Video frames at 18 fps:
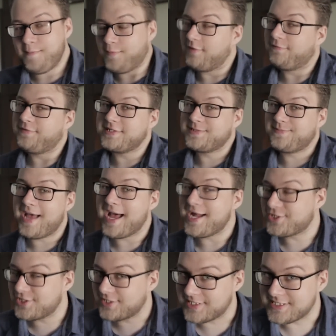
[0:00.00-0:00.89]
Murphy's
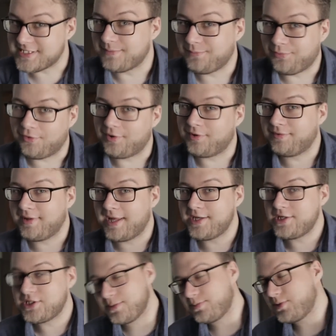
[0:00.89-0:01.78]
Magic. It's important that
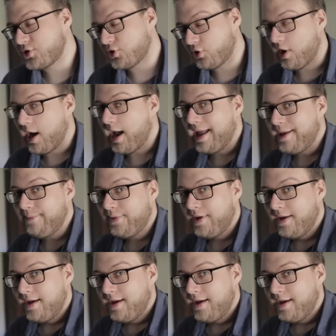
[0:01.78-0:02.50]
you subscribe.